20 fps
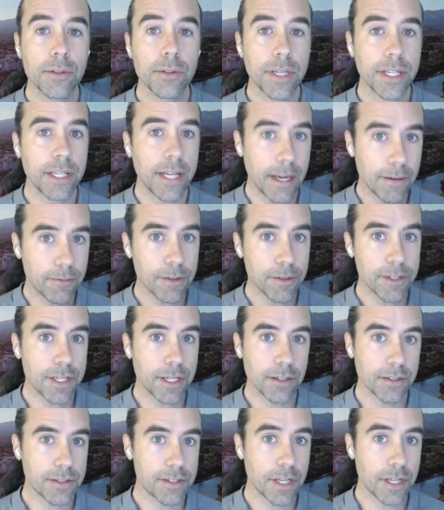in every
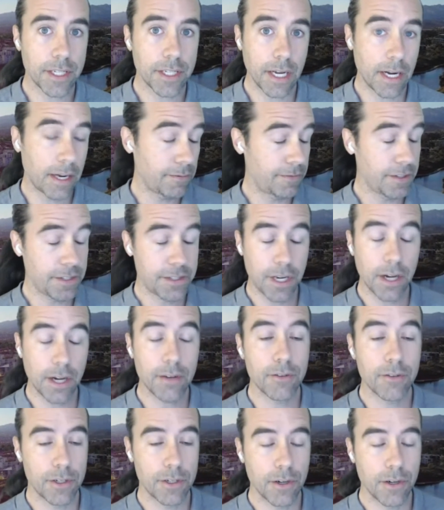single study I've
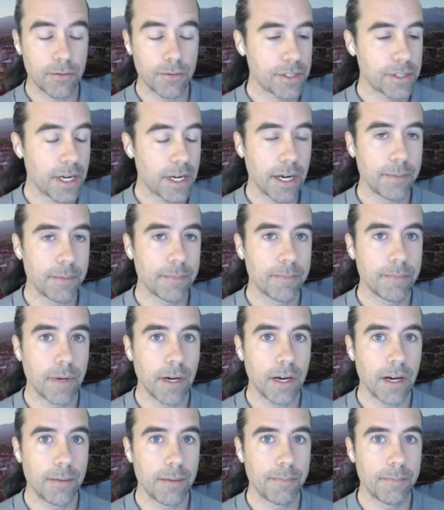discovered over time
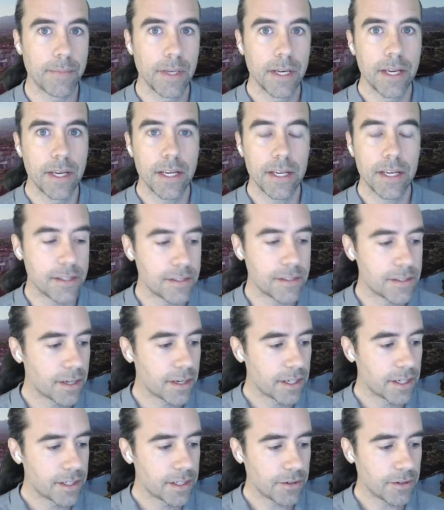
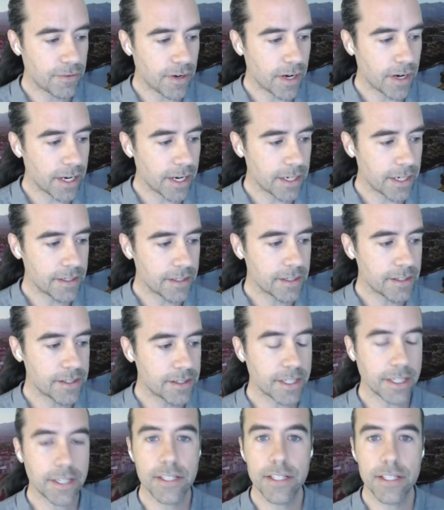is to find
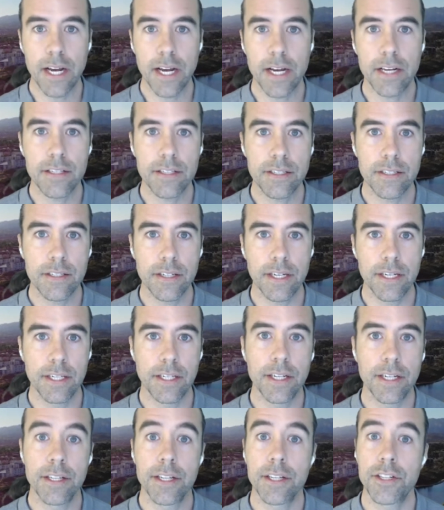success in
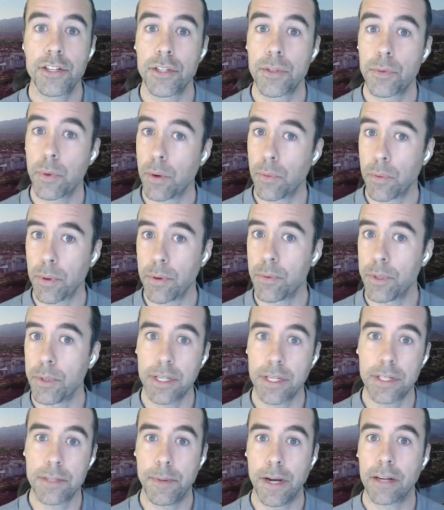conditions where we would
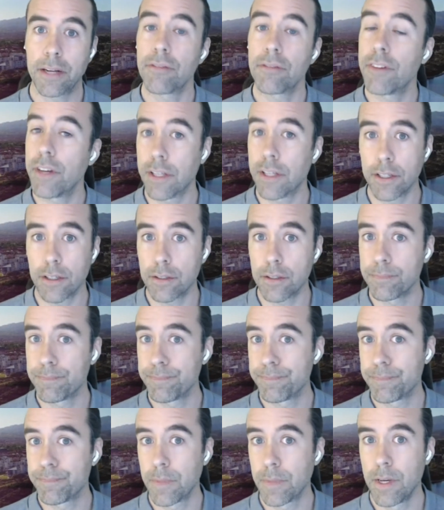expect failure.
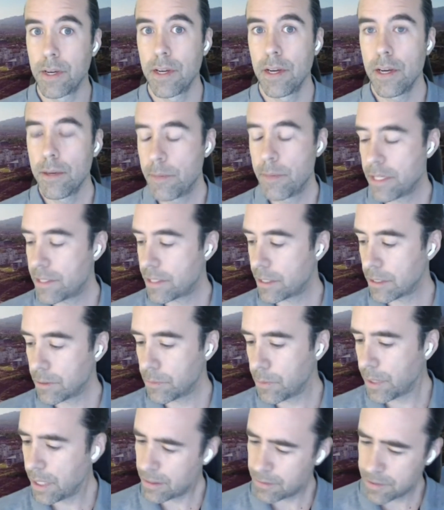Basically,
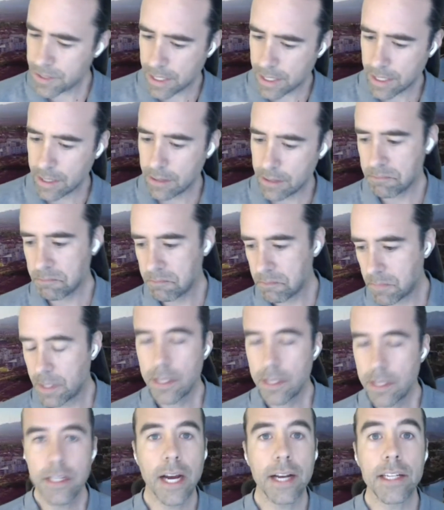we have, say,
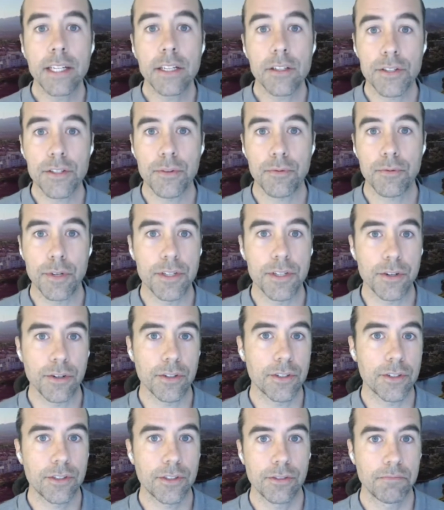90 years of
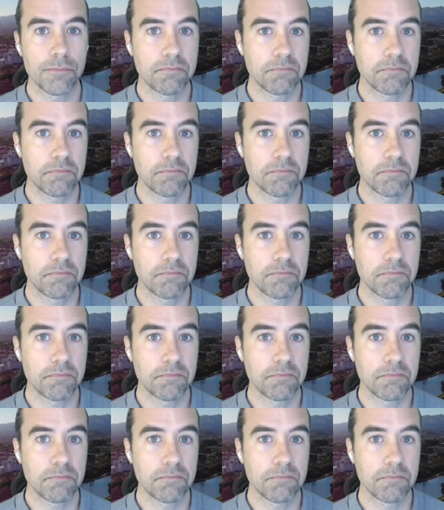research,